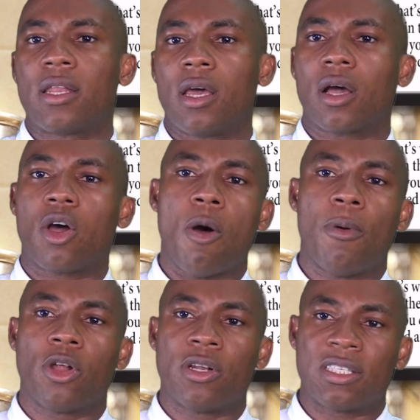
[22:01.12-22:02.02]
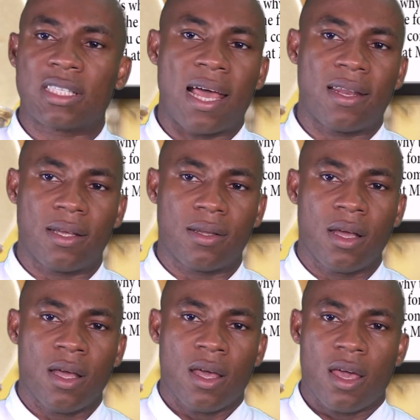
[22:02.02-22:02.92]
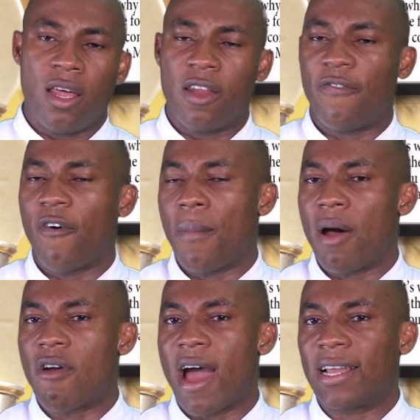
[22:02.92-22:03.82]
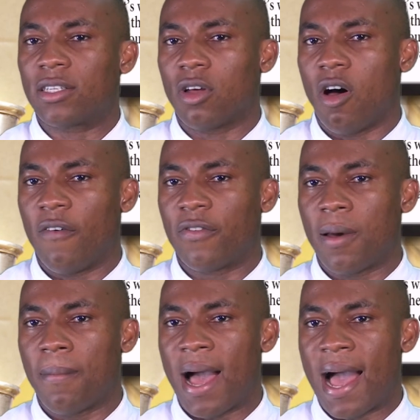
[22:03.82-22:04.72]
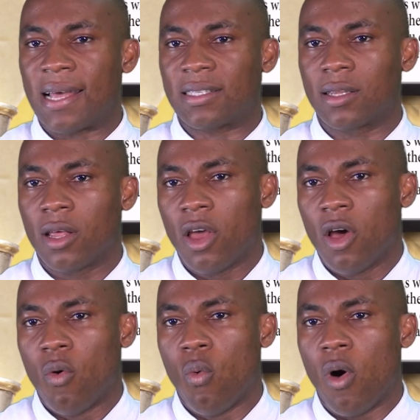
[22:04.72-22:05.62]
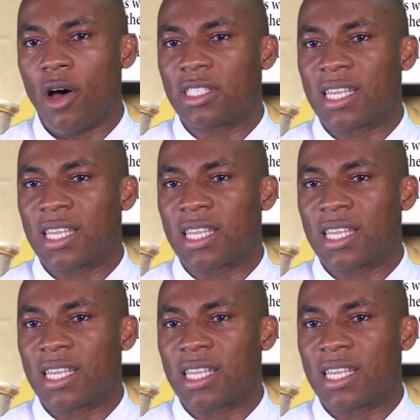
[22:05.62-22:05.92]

the common understanding in the former rites of the Mass was